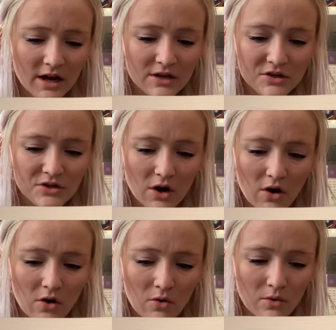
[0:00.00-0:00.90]

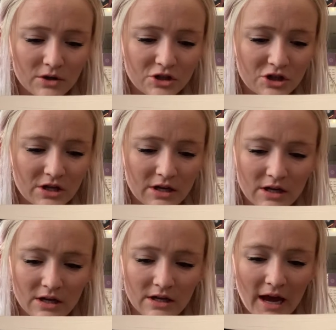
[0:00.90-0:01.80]
So
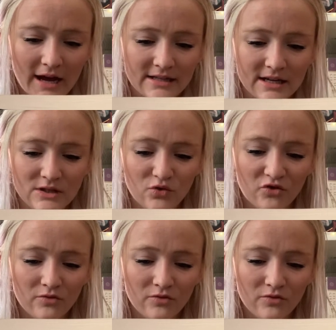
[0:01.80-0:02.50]
she, yeah, it says